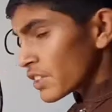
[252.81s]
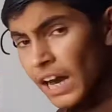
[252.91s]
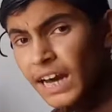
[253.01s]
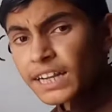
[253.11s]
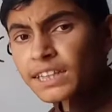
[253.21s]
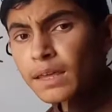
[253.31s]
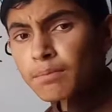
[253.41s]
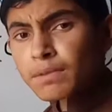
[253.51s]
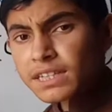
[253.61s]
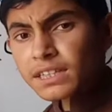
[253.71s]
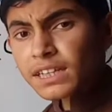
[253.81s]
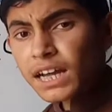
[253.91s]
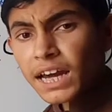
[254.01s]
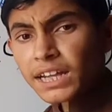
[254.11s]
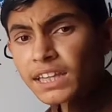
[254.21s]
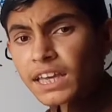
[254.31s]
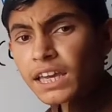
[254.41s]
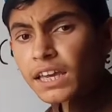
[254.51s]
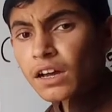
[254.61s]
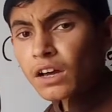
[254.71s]
RNA, messenger
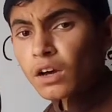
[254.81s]
RNA,